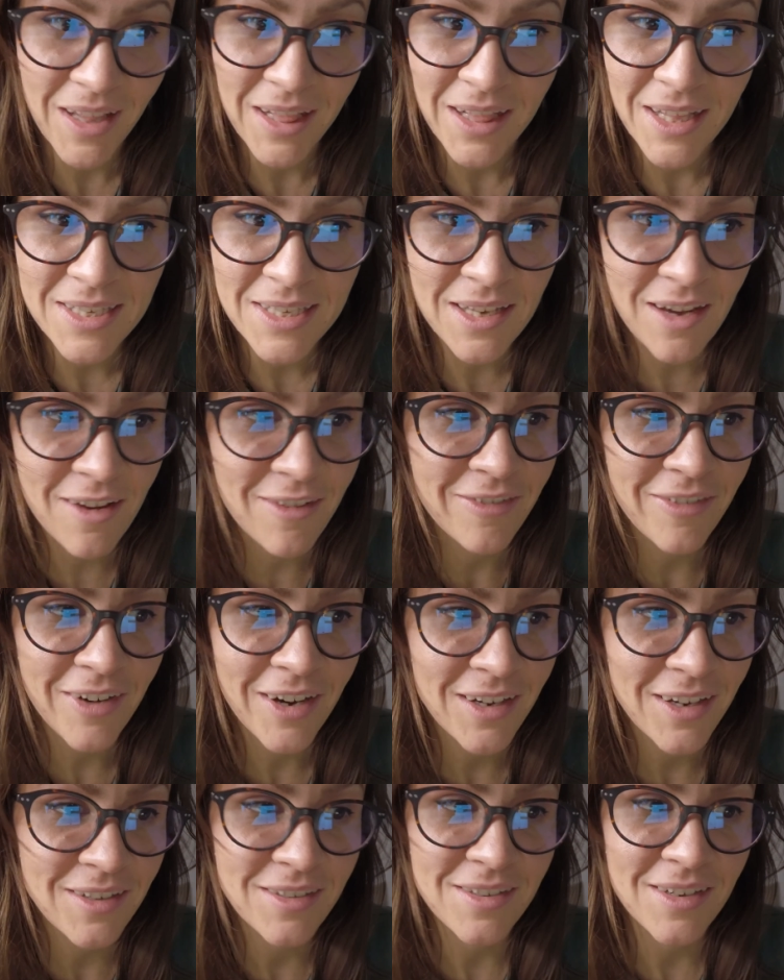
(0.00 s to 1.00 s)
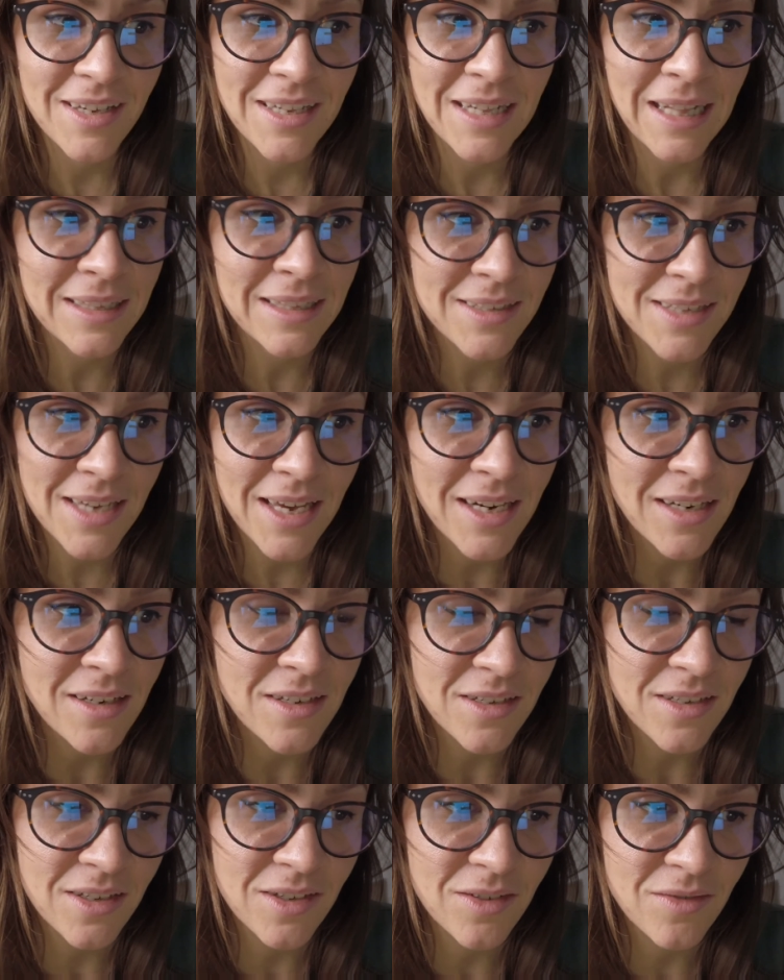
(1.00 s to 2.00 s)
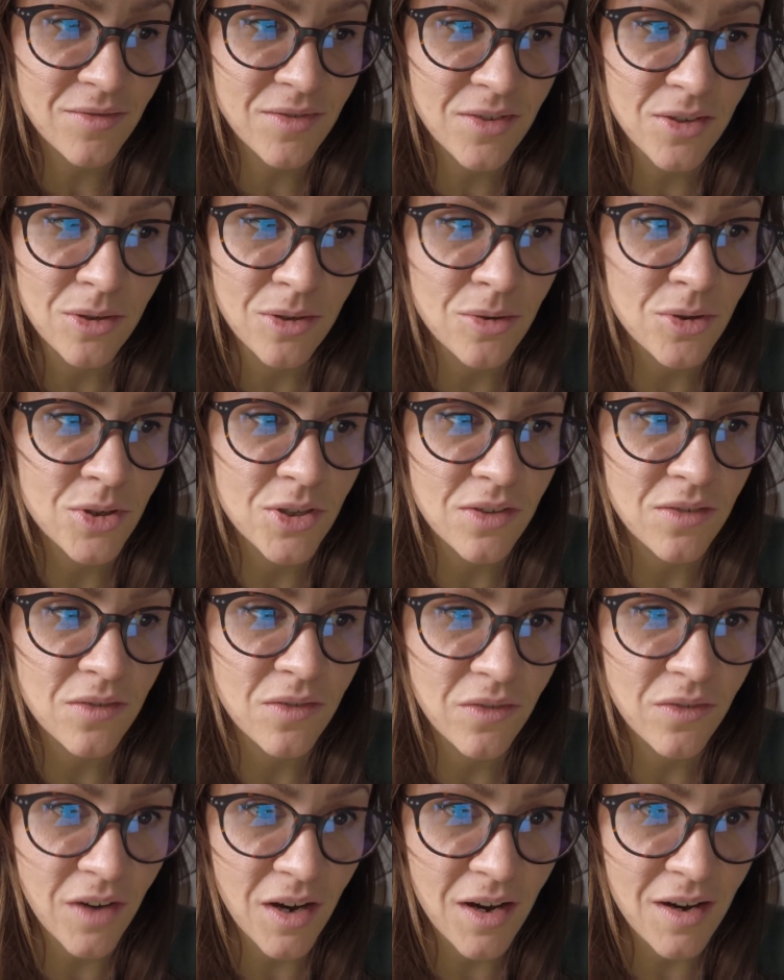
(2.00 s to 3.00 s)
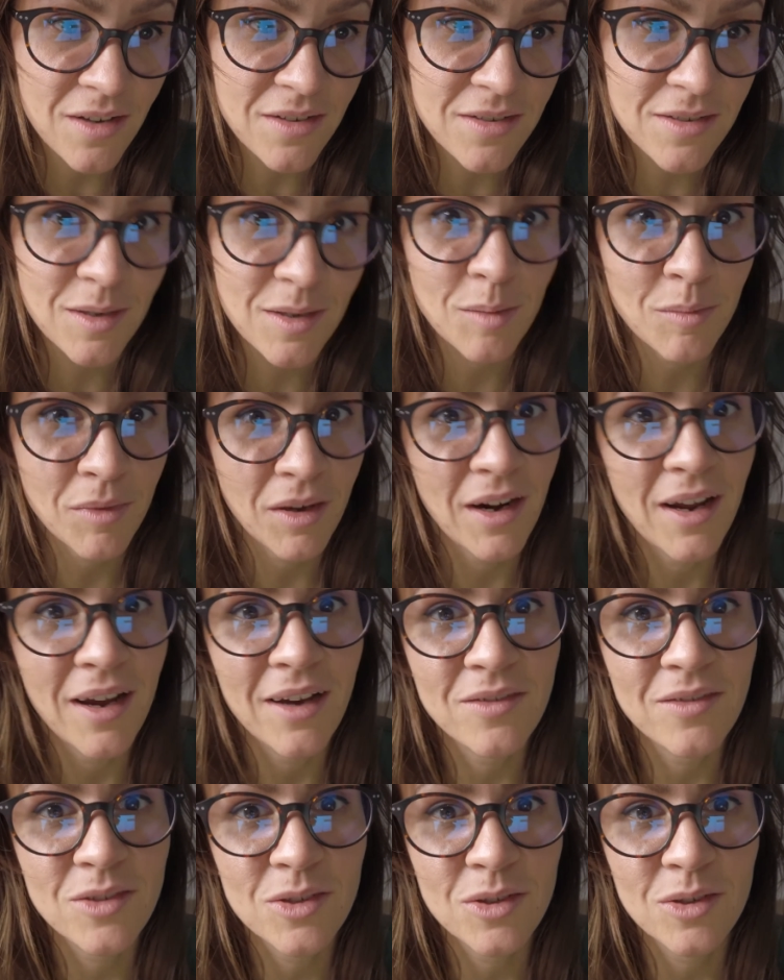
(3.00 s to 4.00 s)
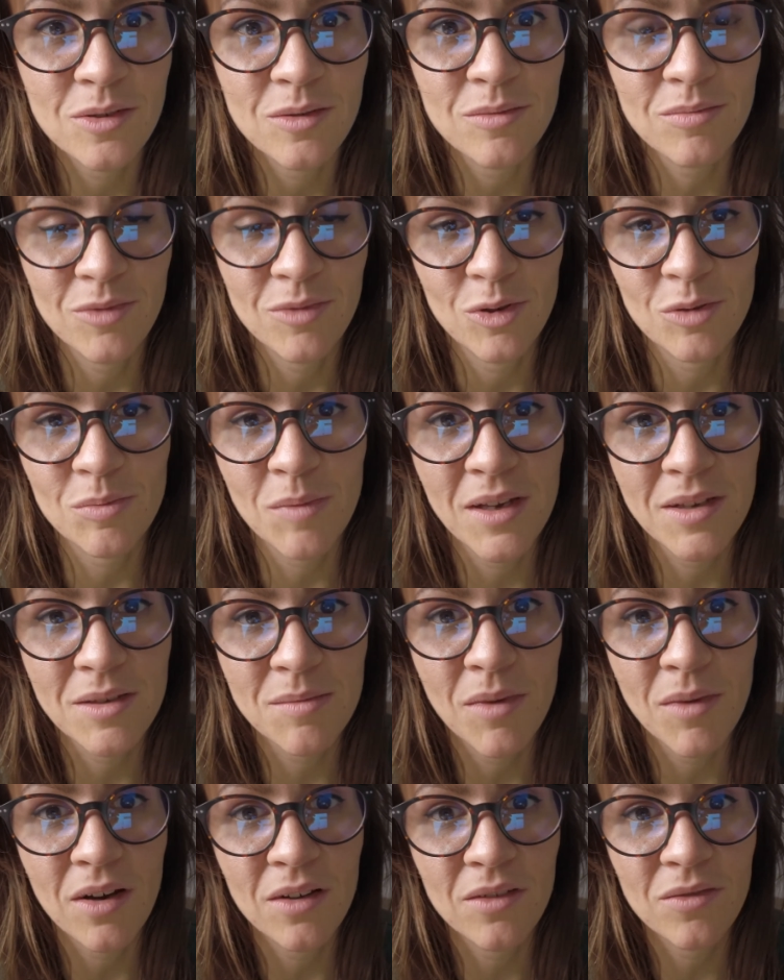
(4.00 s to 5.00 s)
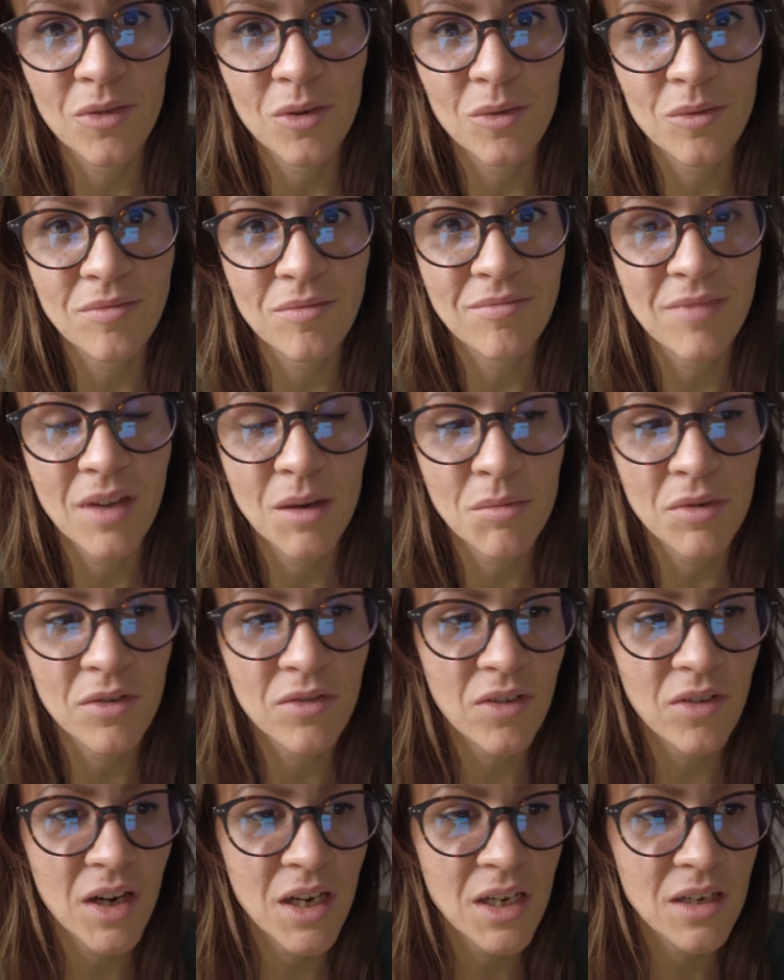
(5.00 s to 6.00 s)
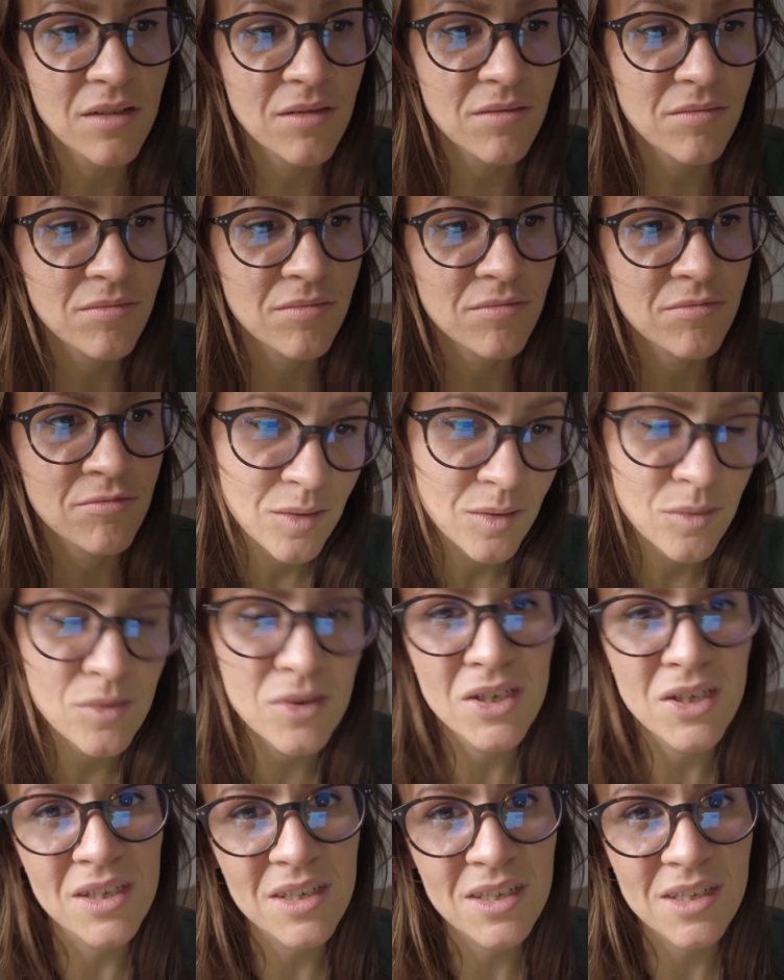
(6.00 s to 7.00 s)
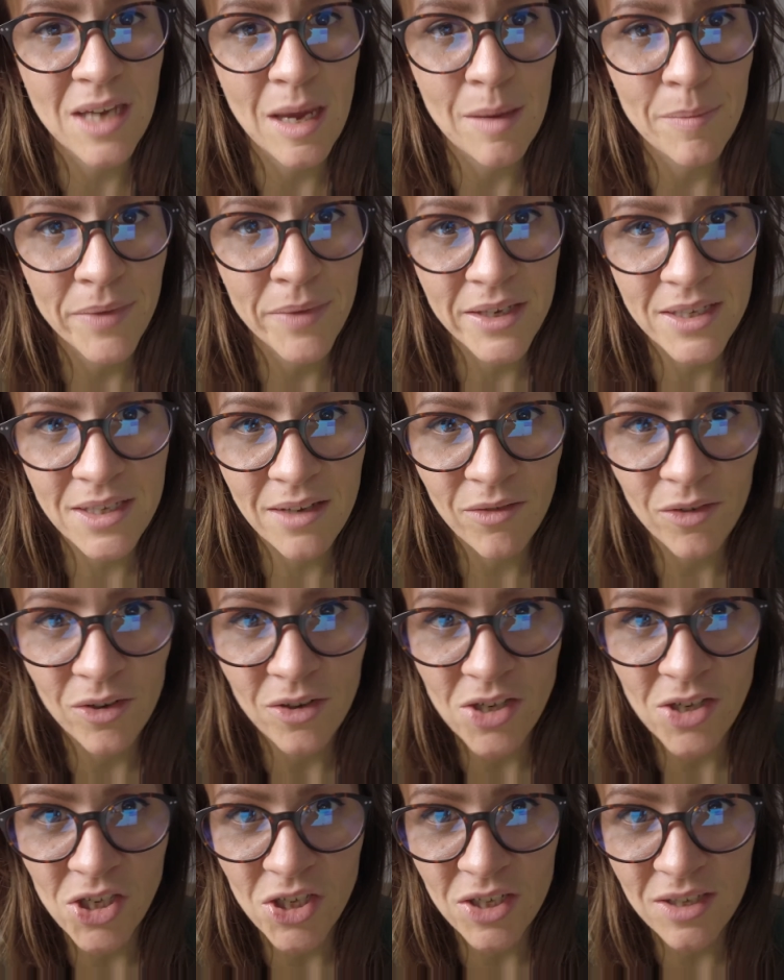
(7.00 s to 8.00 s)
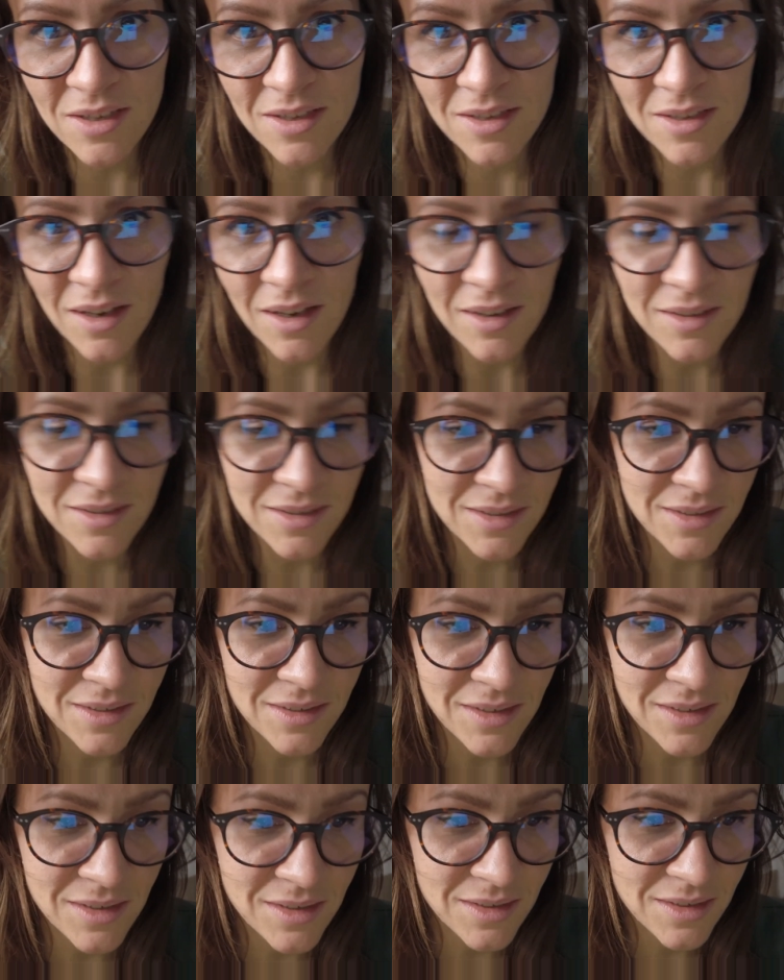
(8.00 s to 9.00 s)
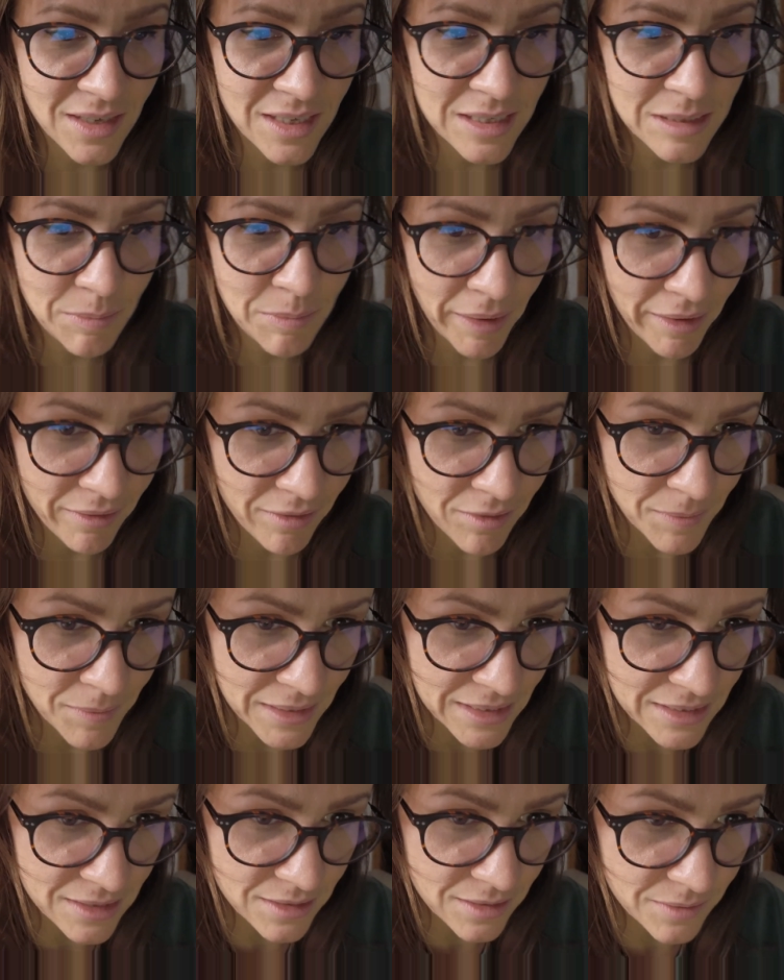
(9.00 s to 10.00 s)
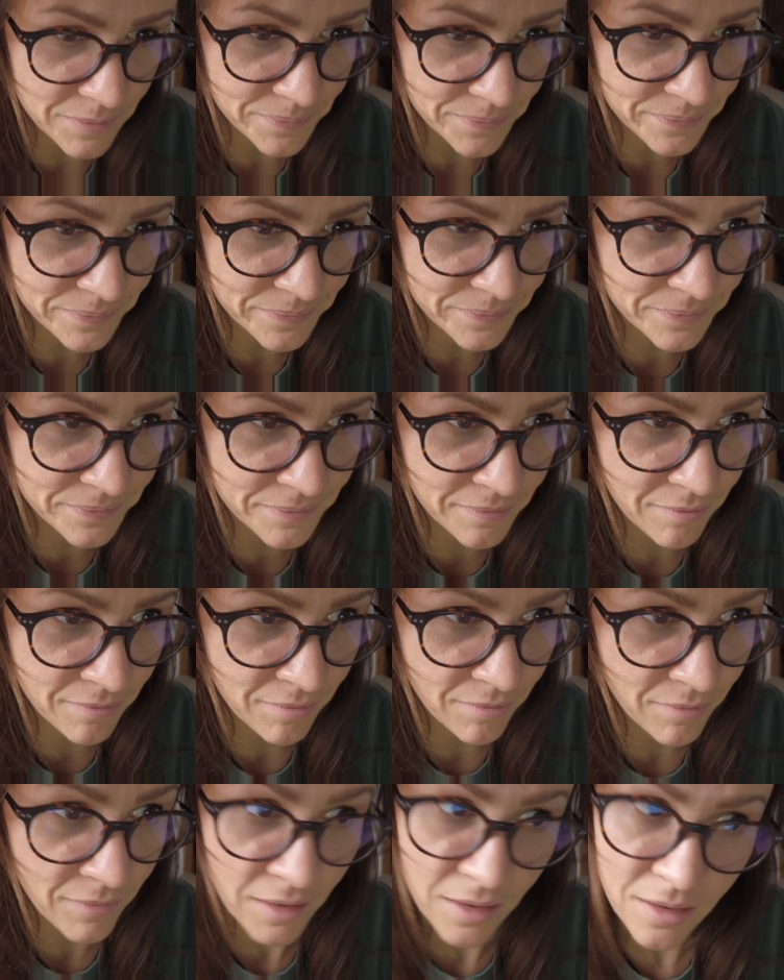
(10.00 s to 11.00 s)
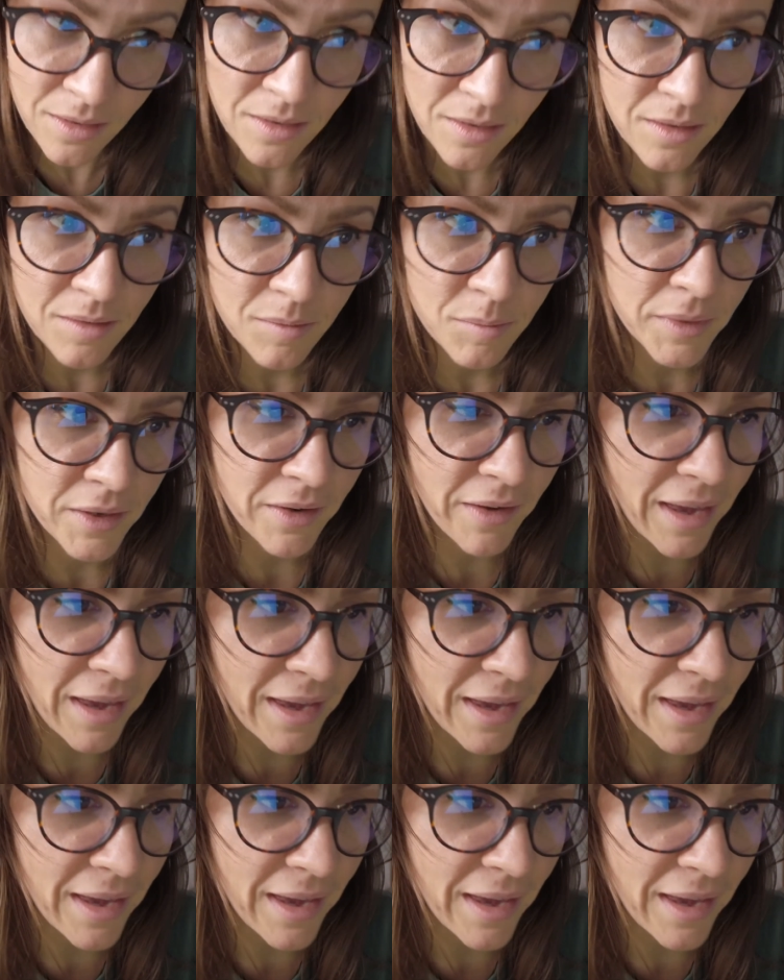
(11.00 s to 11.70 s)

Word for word: unless I find an alternative solution fast, I'm gonna have to use my smartphone, I'm afraid. Which is a shame because I've only just started this experiment. But